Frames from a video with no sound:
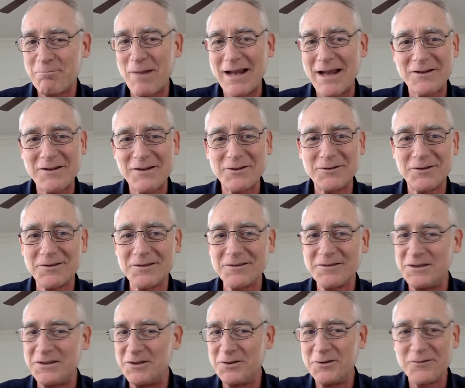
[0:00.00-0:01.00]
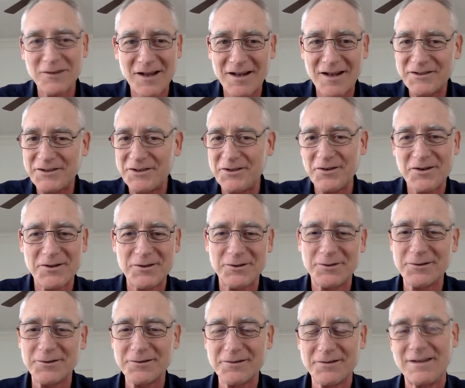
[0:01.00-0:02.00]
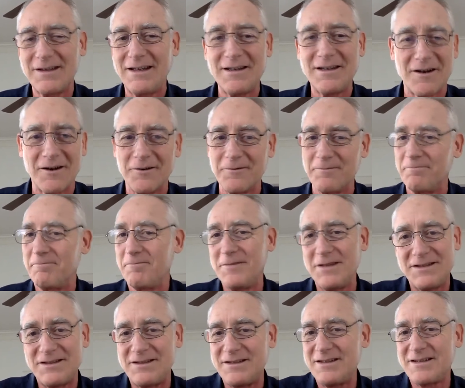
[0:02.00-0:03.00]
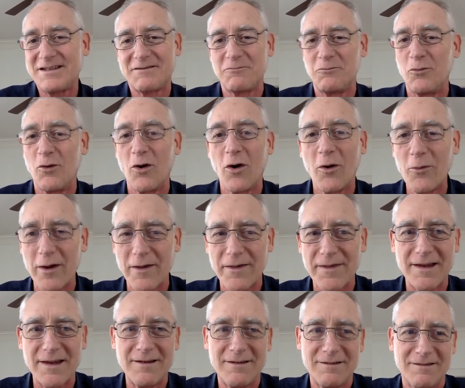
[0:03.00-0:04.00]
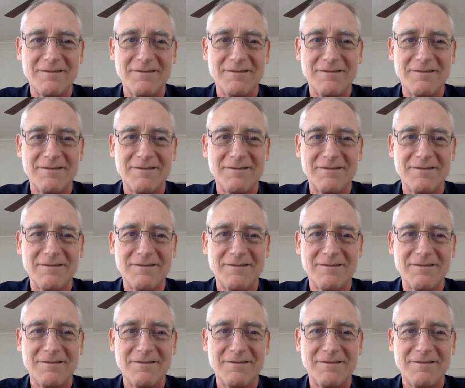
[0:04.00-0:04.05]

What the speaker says: my cool, you've lost your cool, just roll with it.